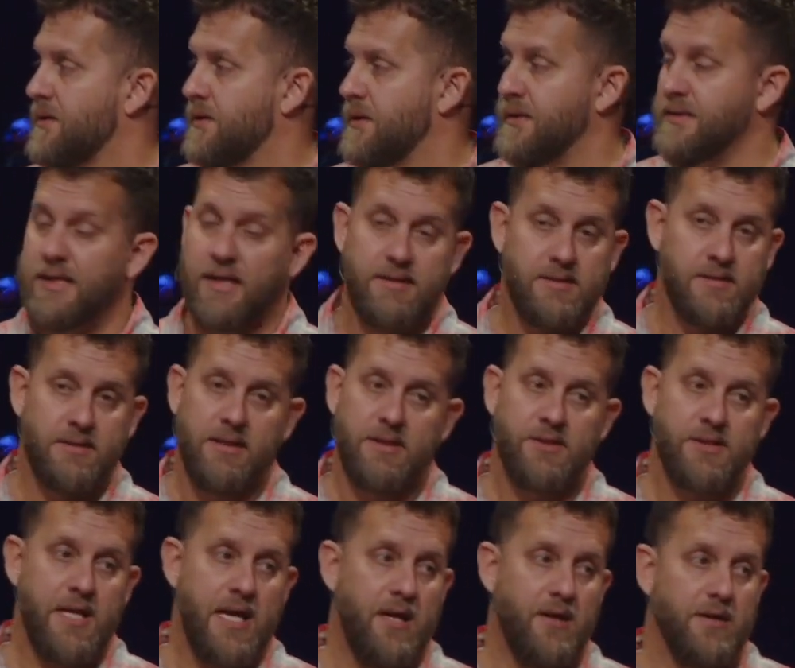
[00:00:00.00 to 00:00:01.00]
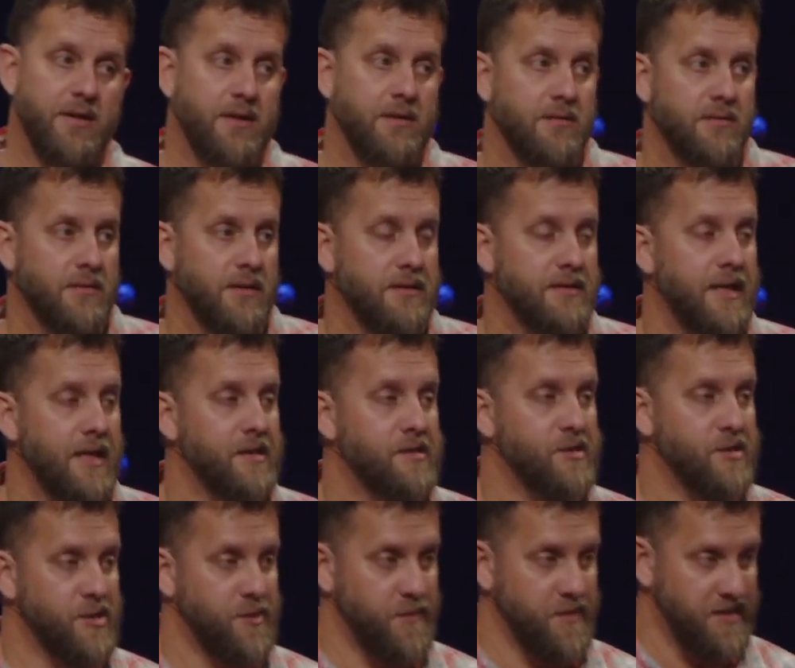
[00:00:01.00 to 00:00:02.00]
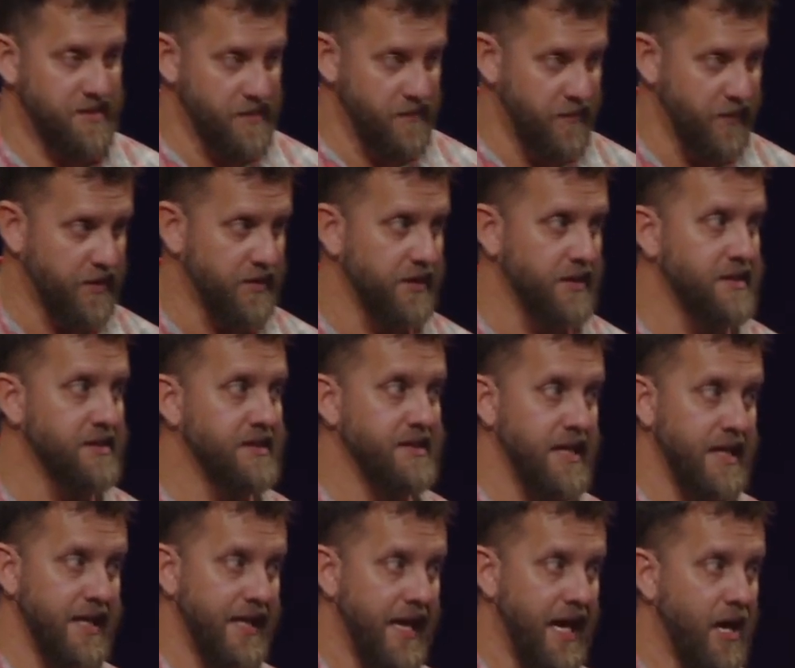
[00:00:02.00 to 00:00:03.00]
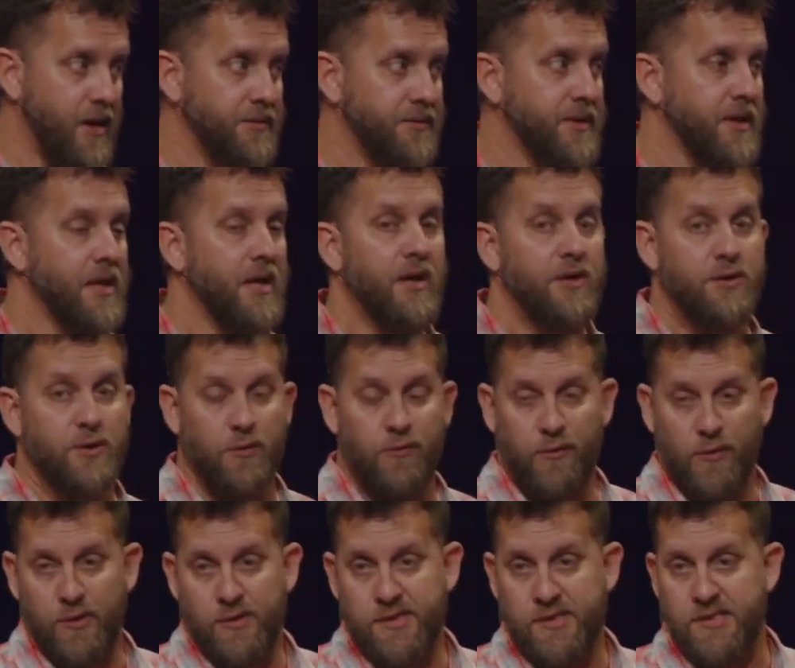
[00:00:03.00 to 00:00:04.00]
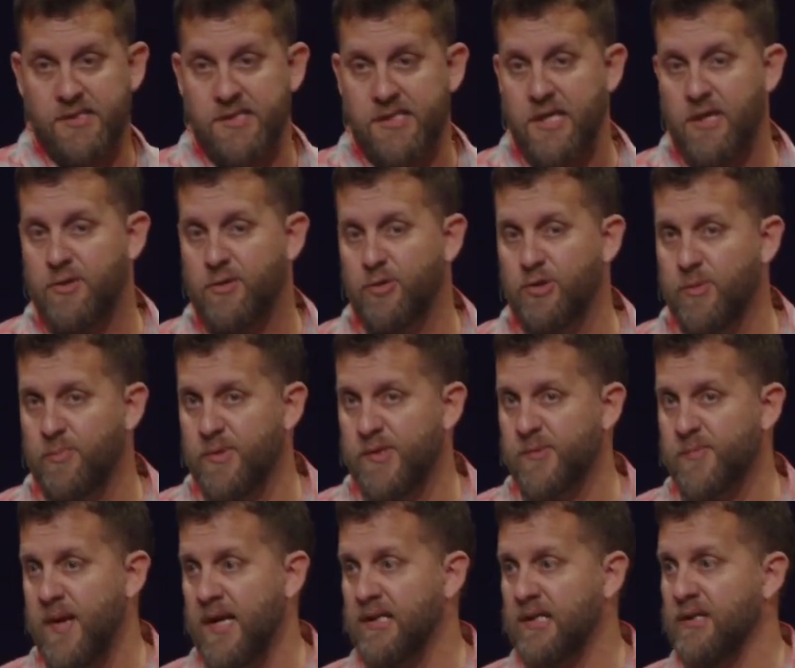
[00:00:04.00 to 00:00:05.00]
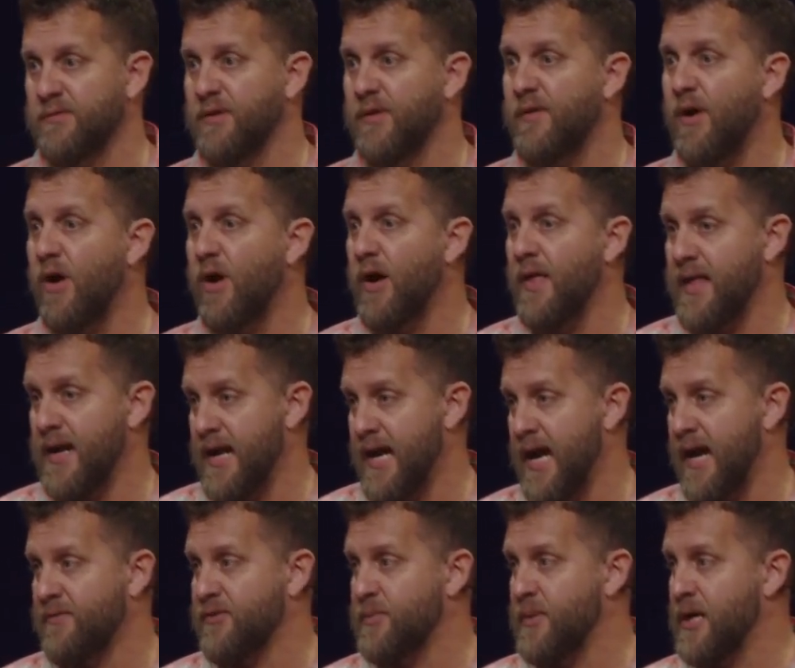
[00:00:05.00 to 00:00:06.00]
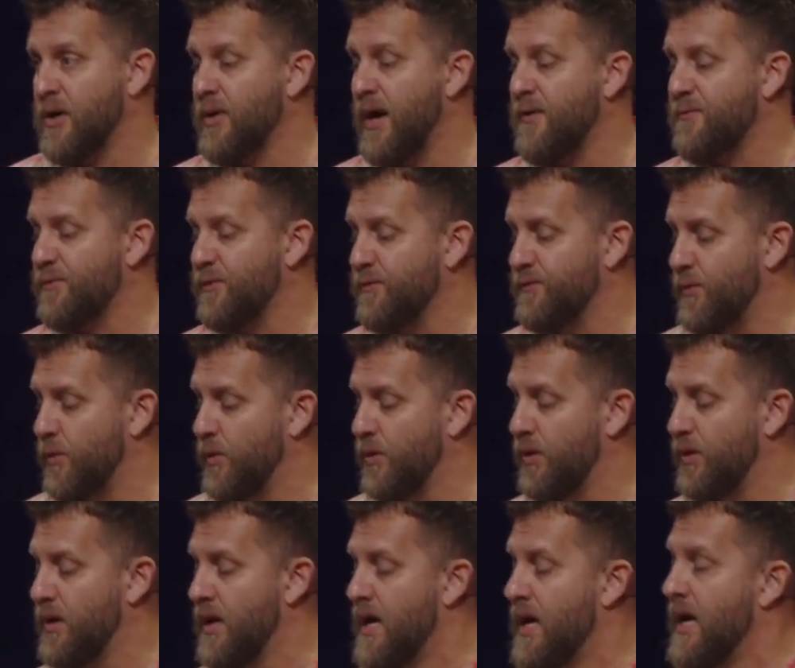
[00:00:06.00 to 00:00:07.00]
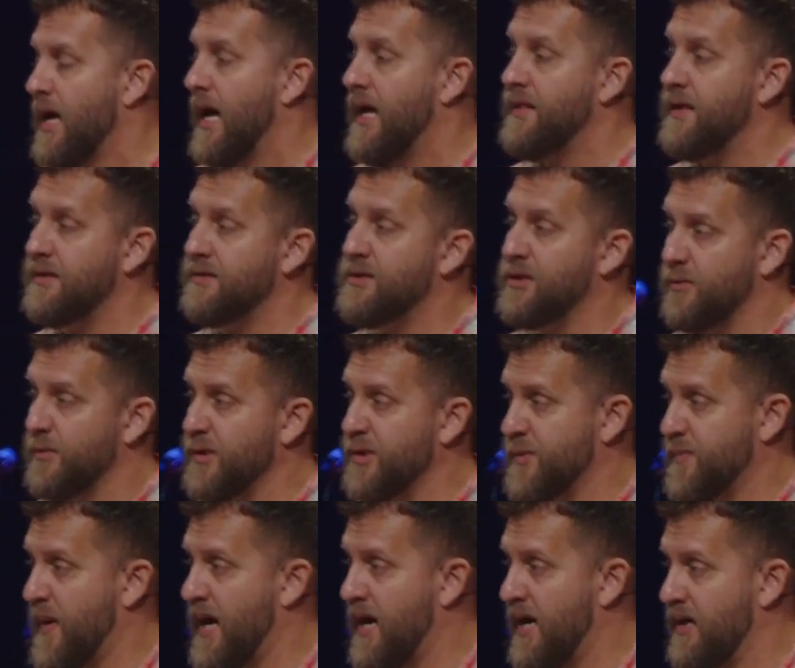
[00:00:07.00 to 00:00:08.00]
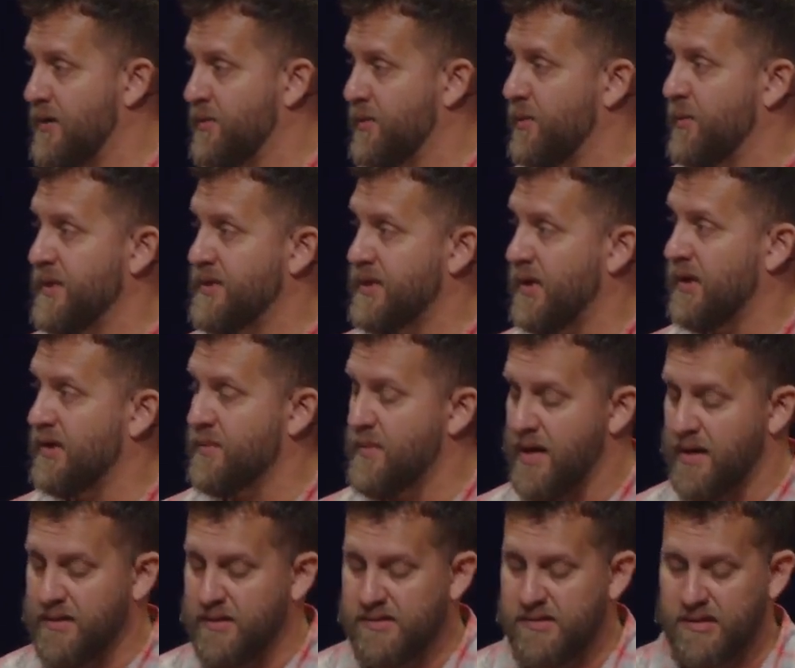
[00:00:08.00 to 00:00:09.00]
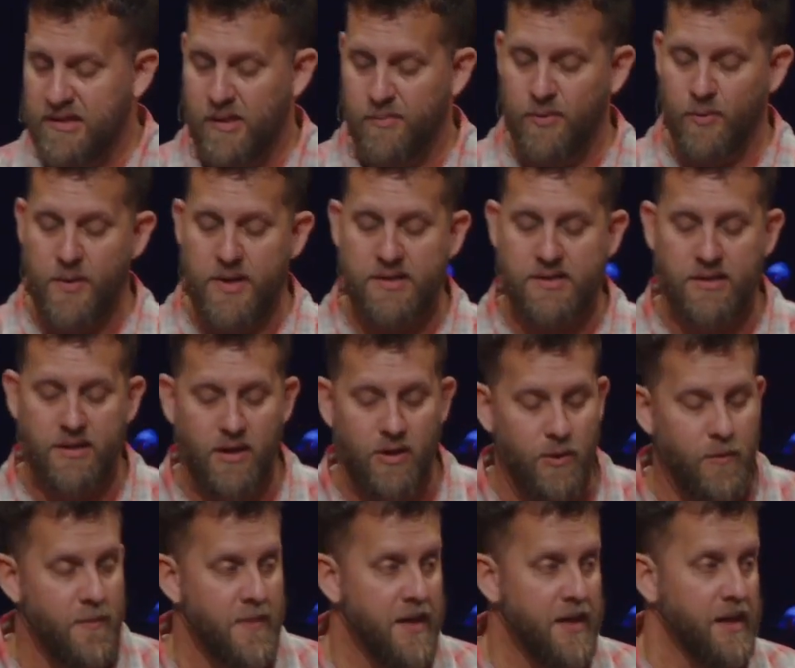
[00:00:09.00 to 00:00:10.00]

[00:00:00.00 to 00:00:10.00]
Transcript: It takes intentionality. It takes specifically setting out to first see through the perspective of all that I have to be grateful for and then to respond. We talked about this a couple weeks ago.